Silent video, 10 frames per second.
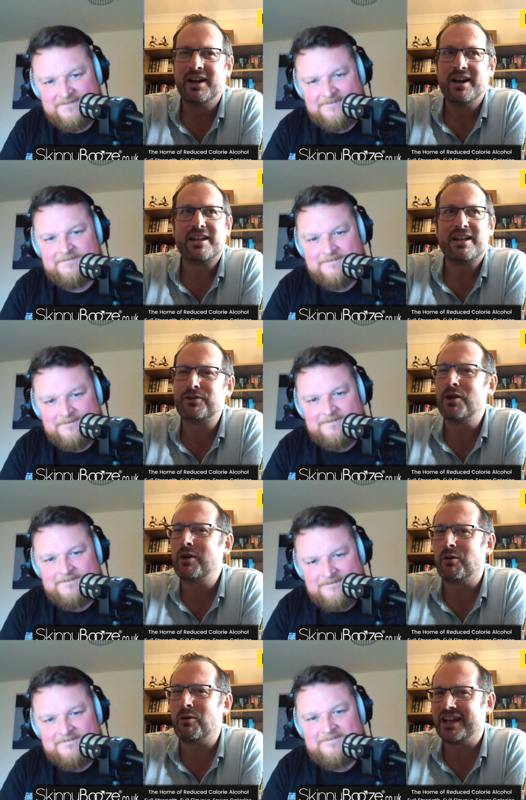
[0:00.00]
Speaker 1: there's a few
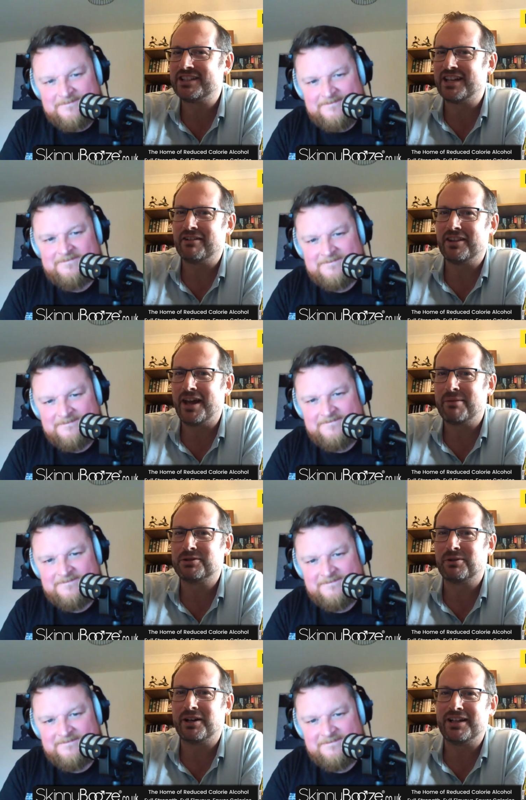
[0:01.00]
little links here and there
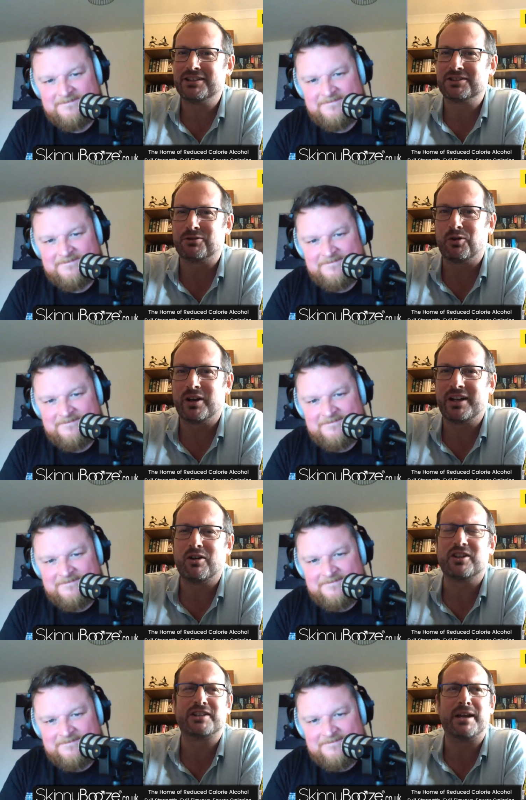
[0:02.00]
between Leeds and Crawley. You're not
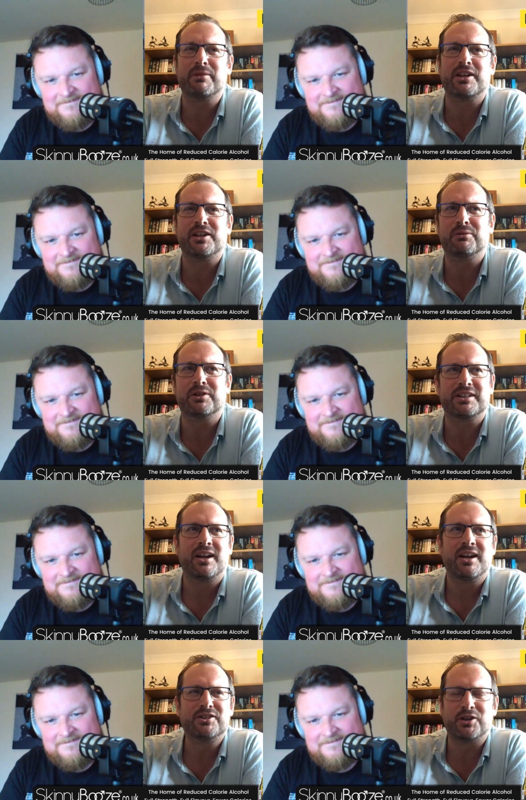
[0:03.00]
a team that you would,
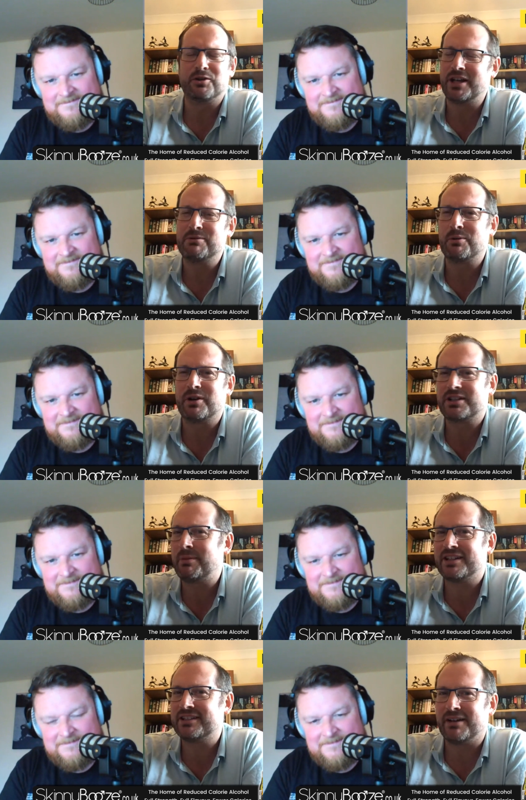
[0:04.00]
two teams you would
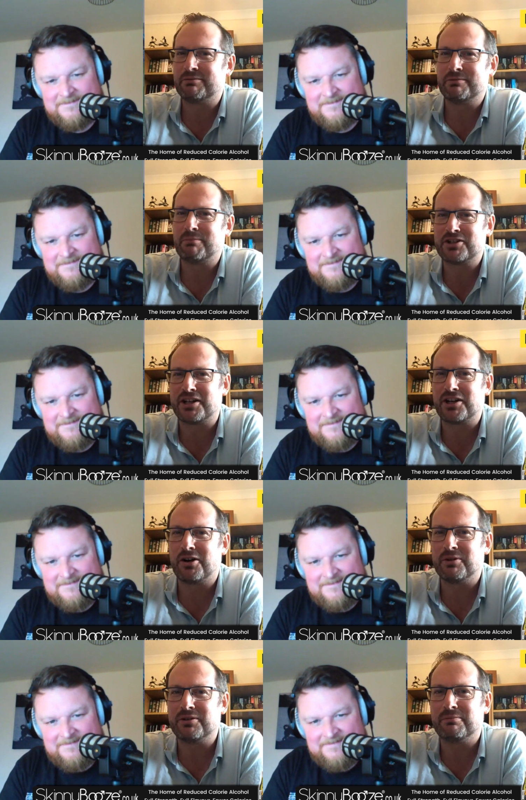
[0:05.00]
expect to have much in
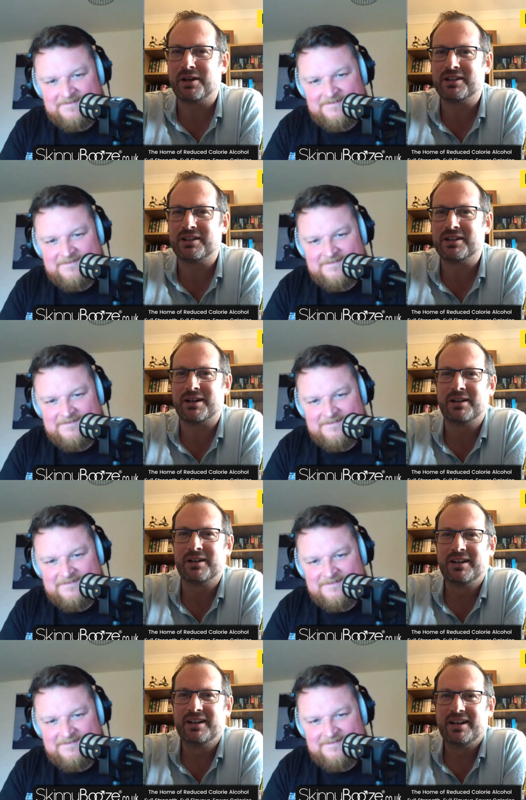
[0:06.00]
common, but um,
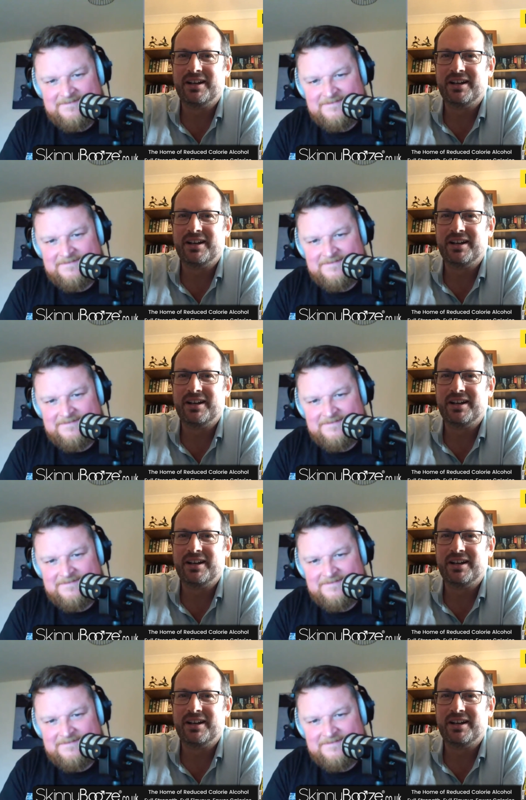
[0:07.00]
there are